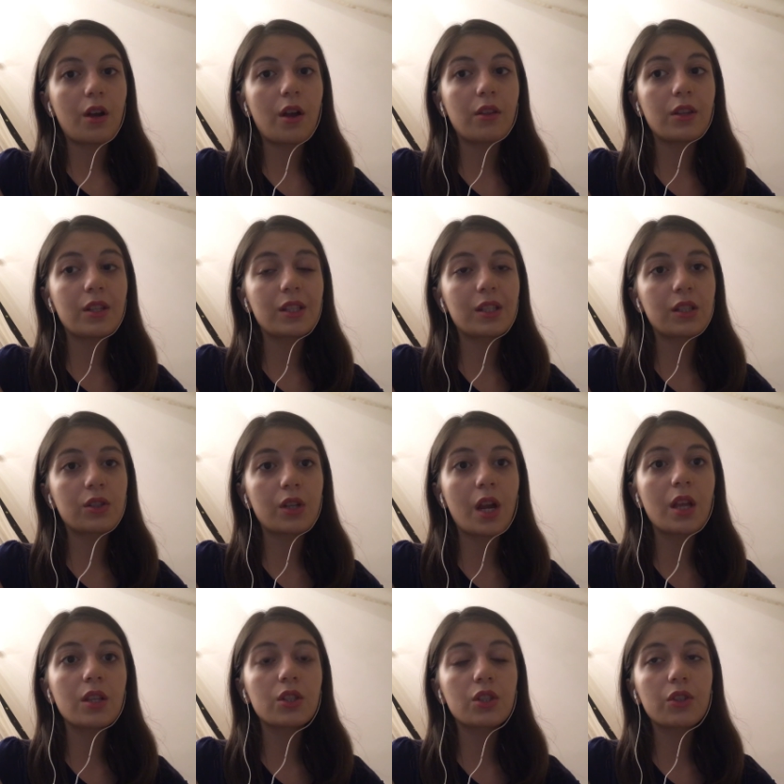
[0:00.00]
And the
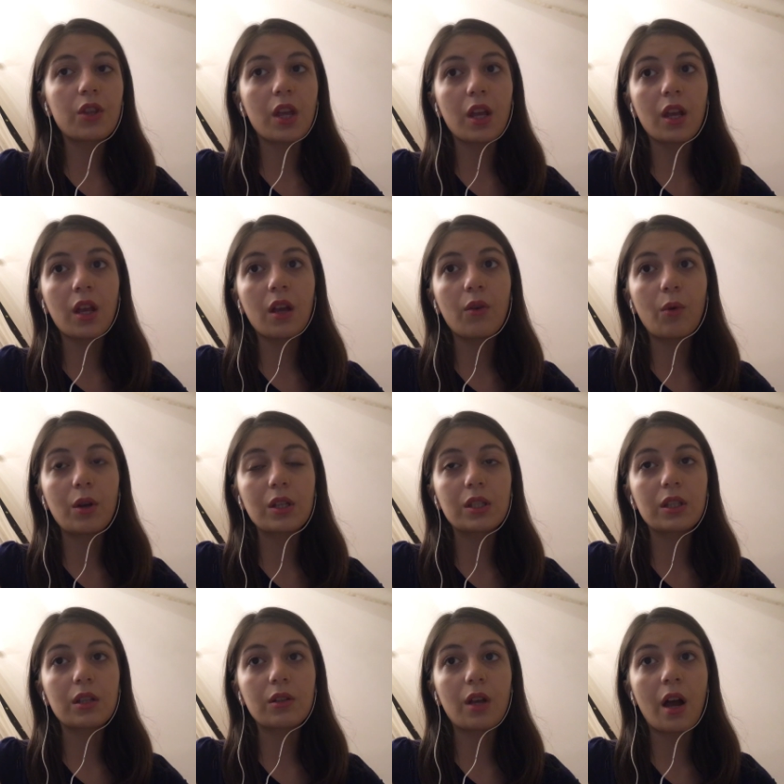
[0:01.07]
strange thing was
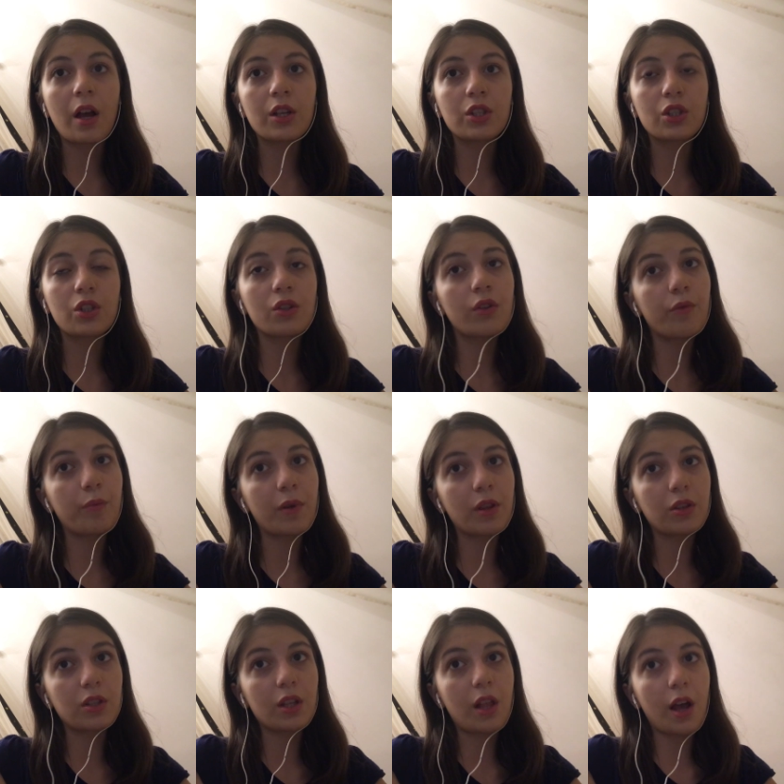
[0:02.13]
that I should have
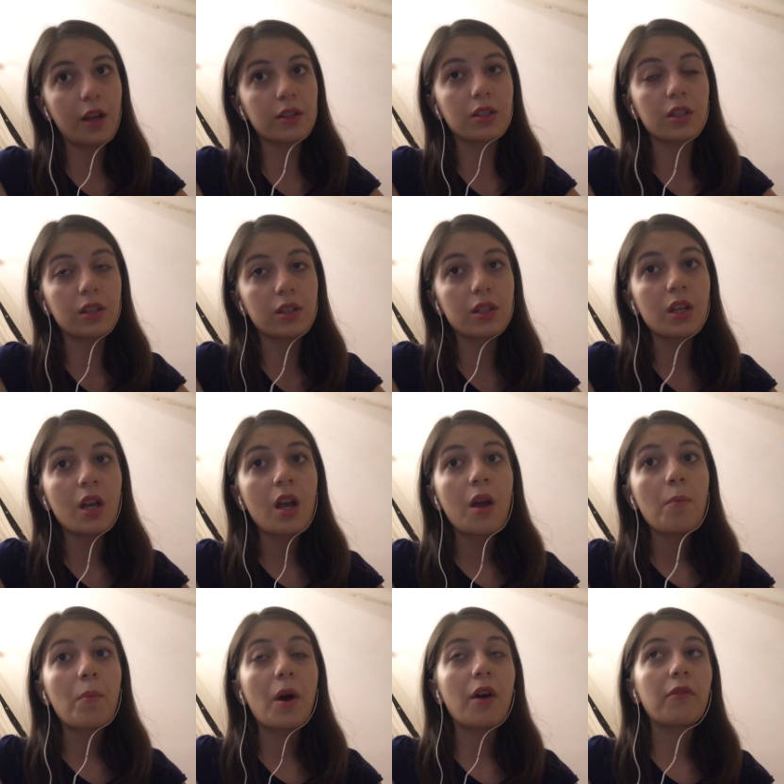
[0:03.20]
been delighted
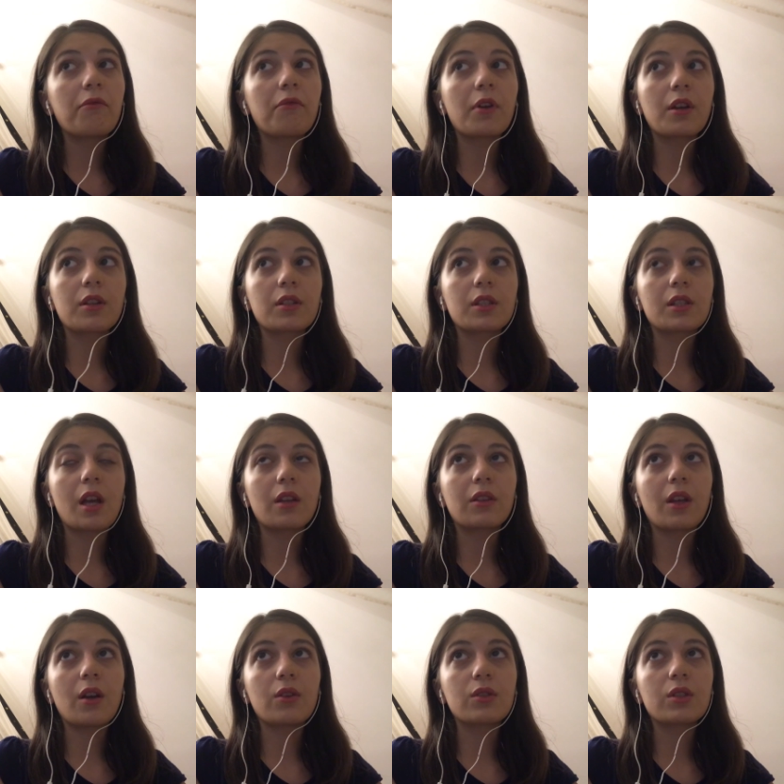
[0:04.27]
by figures like
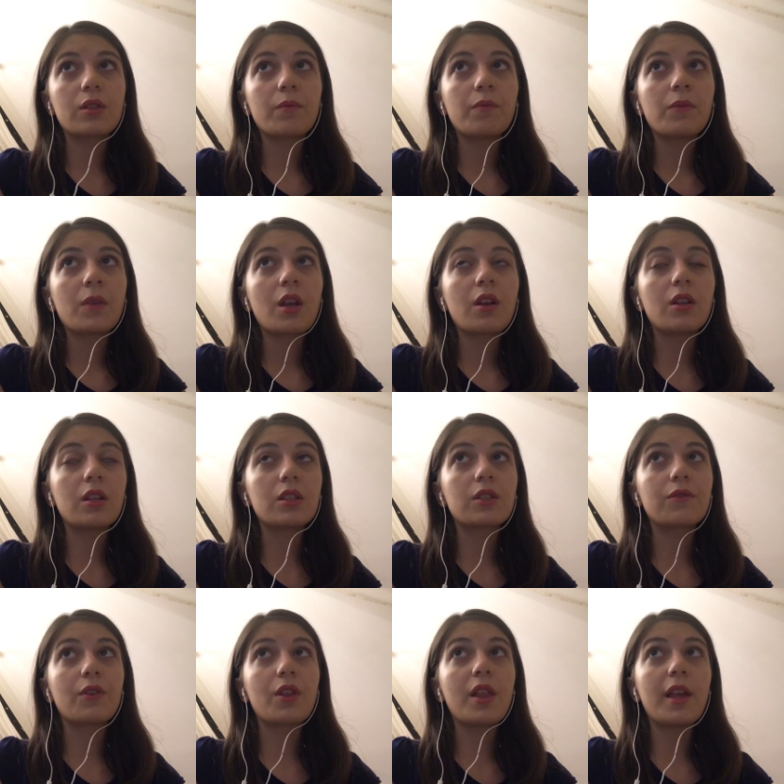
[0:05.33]
those.
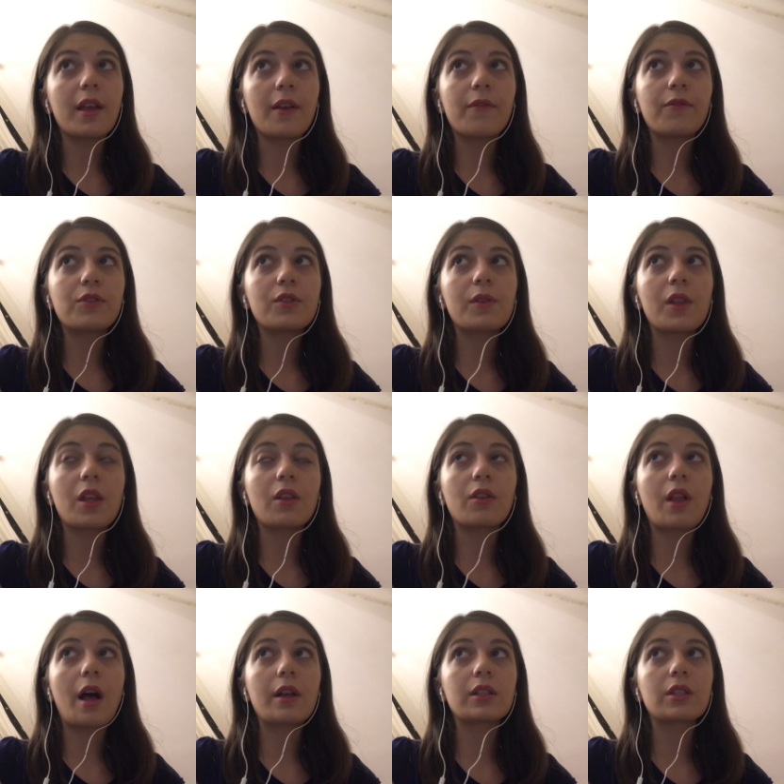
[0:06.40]
least relieved that at
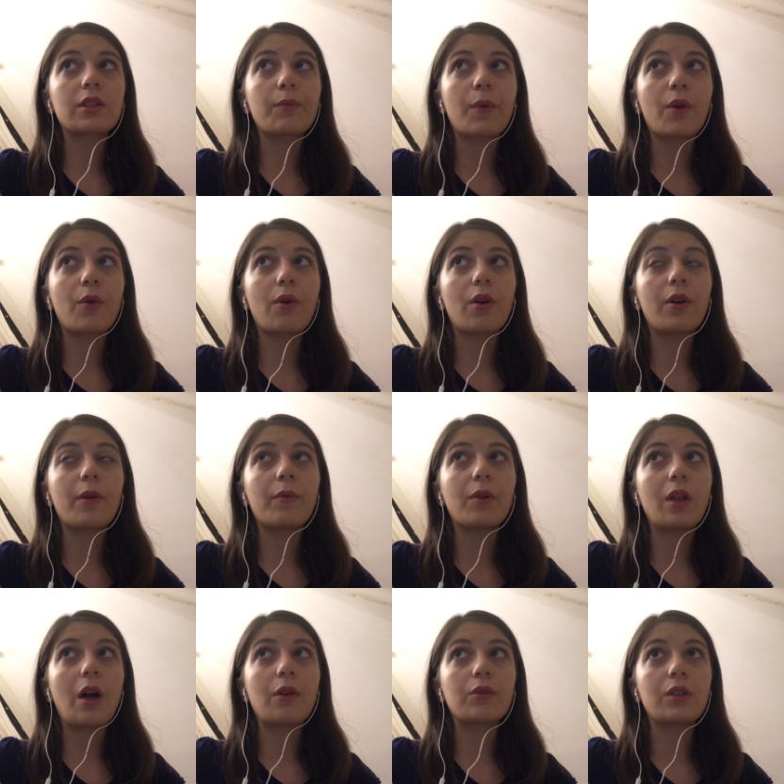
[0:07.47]
last my walk
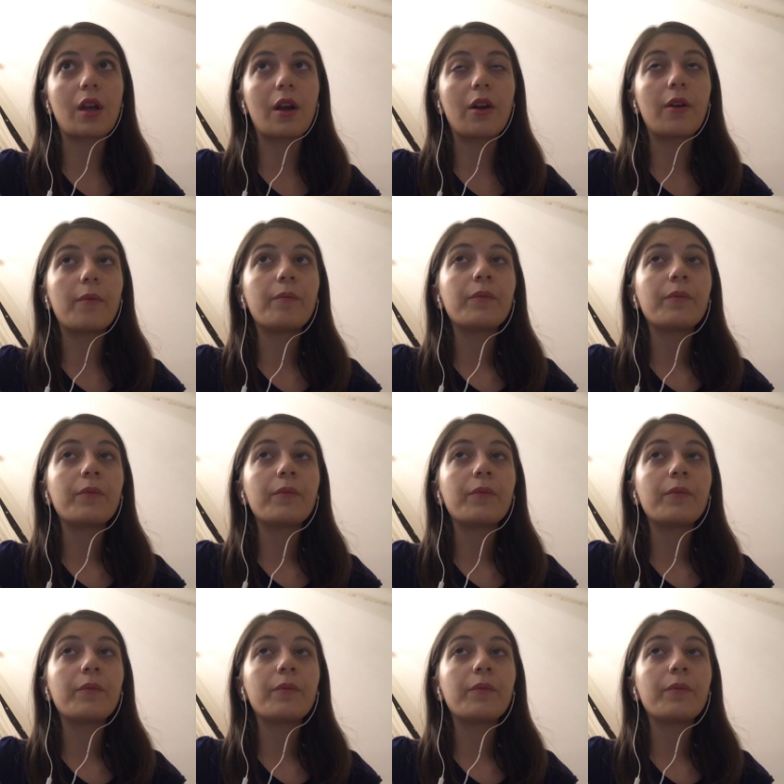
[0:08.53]
was out there.